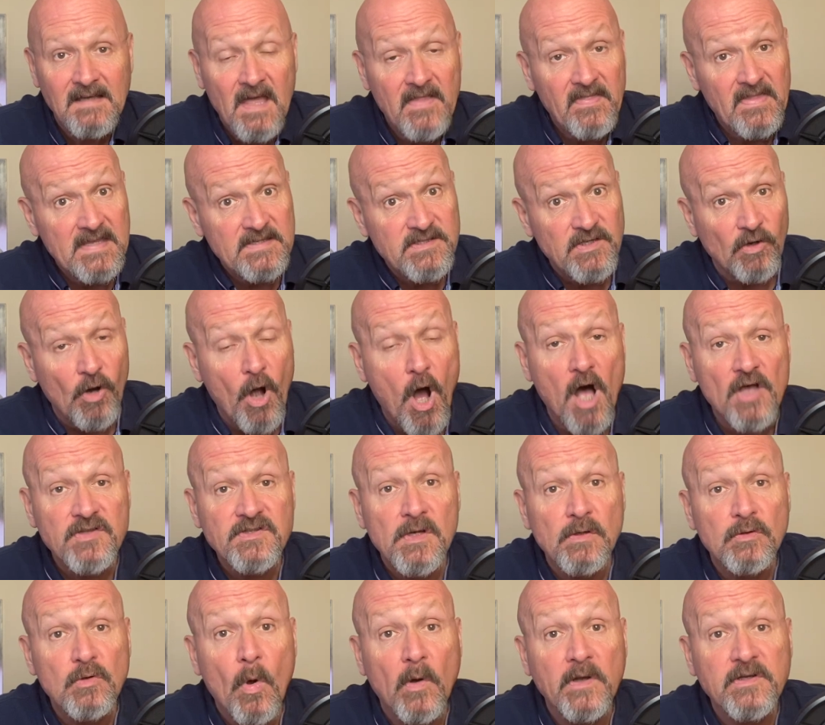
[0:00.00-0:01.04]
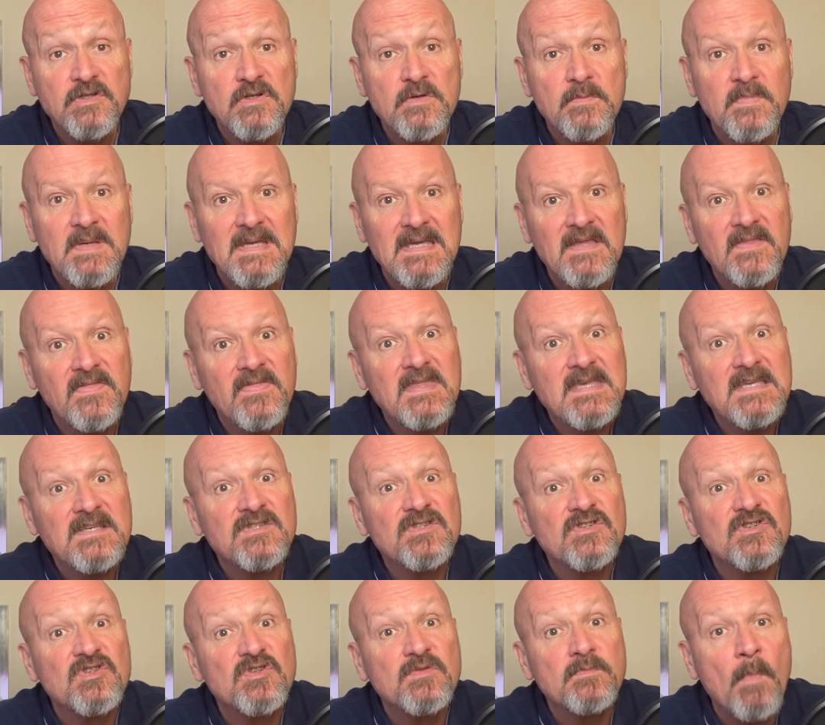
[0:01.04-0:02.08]
These are also going to be the
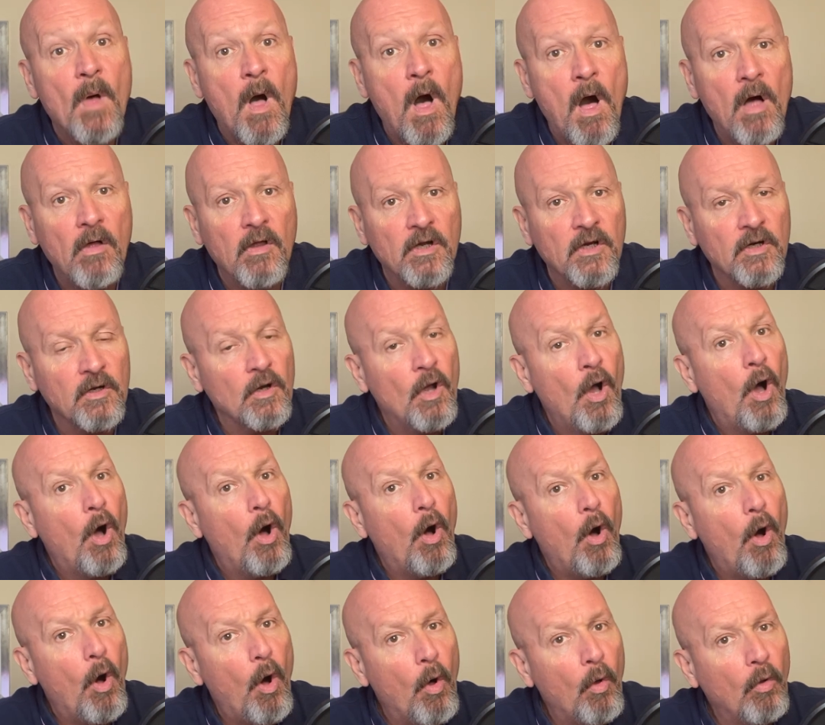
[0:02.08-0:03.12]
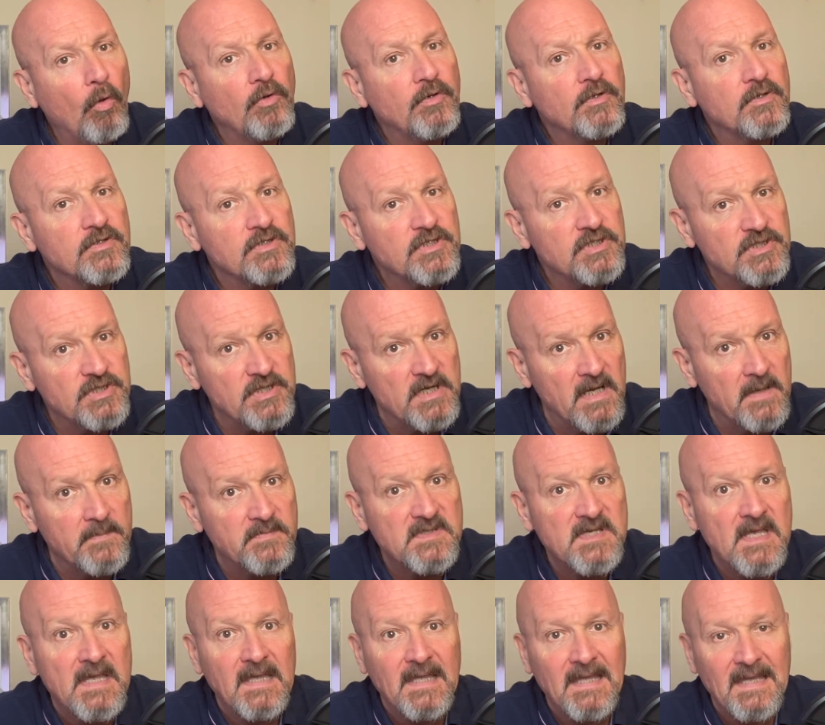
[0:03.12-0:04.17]
smaller, older
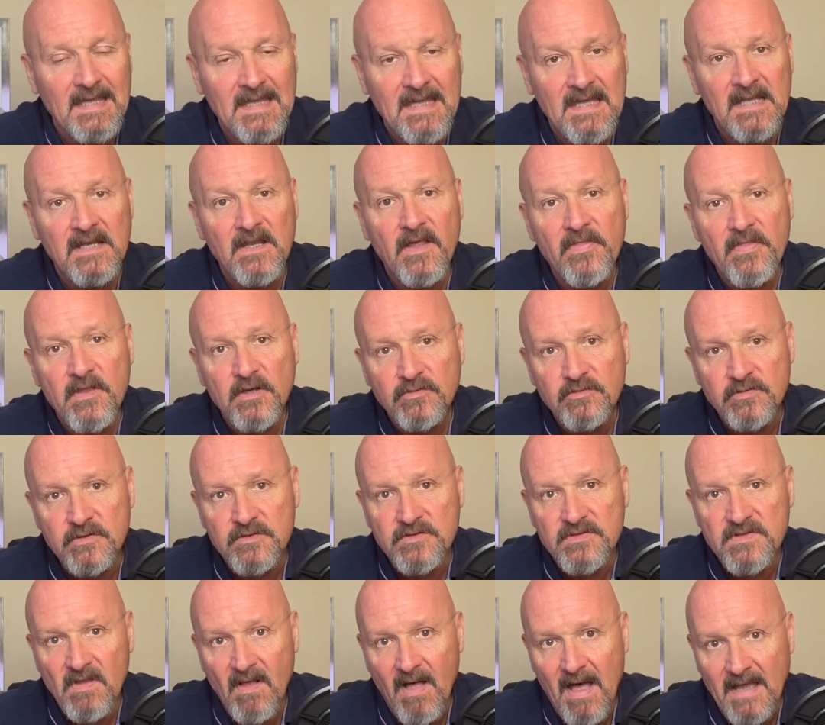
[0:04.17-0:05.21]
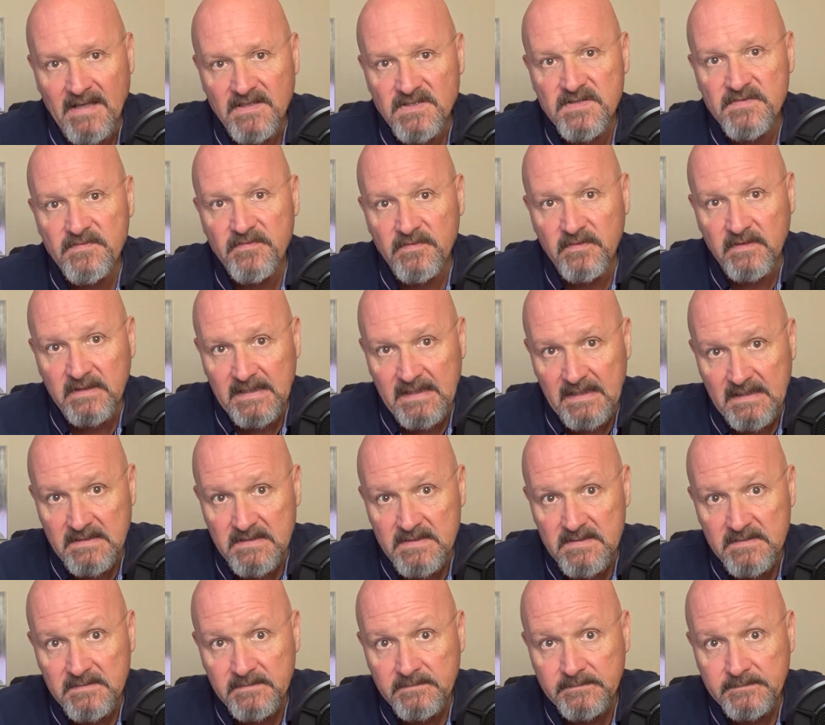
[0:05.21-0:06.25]
ships in the cruise line's fleet.